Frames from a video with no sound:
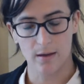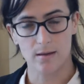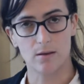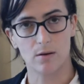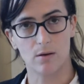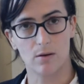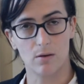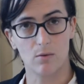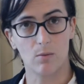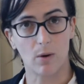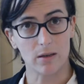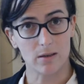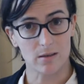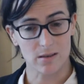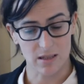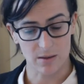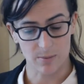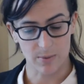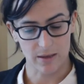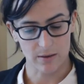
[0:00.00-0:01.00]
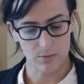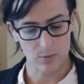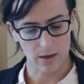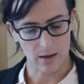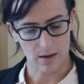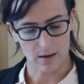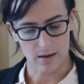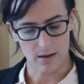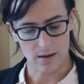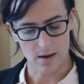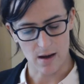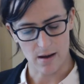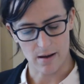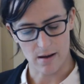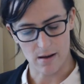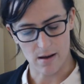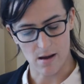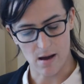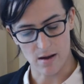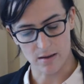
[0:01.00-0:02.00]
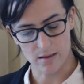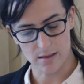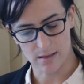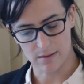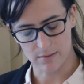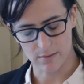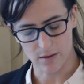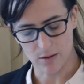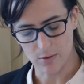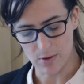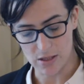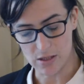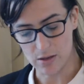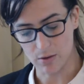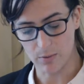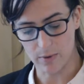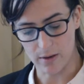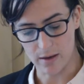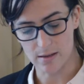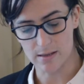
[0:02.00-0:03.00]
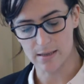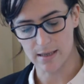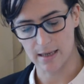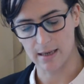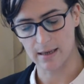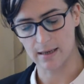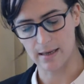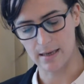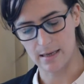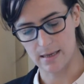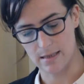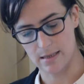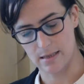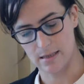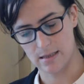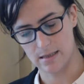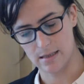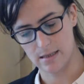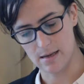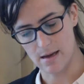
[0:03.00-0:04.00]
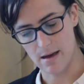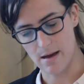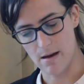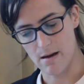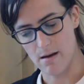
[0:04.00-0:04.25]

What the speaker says: So what does it mean? The question we're asking is,